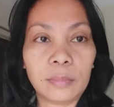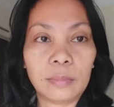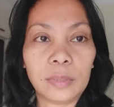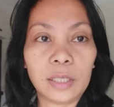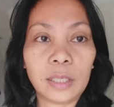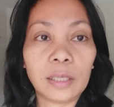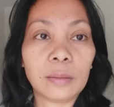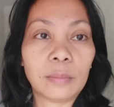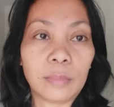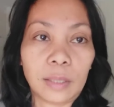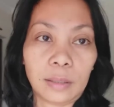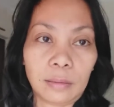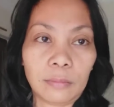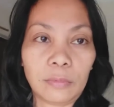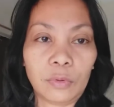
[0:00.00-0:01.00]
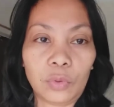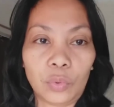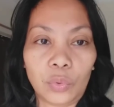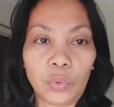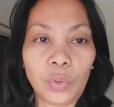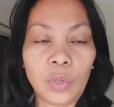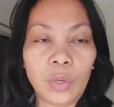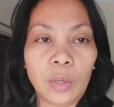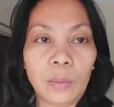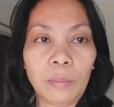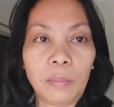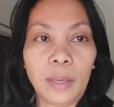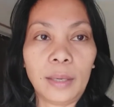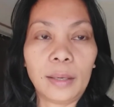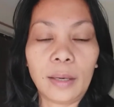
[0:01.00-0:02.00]
chicken meat to
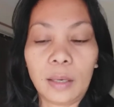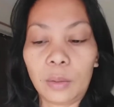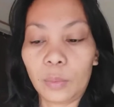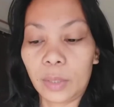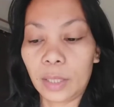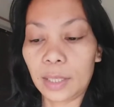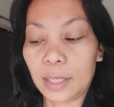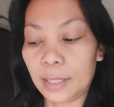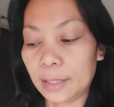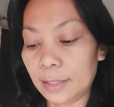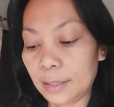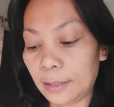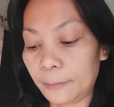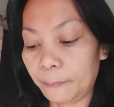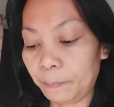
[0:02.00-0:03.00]
make our kacha.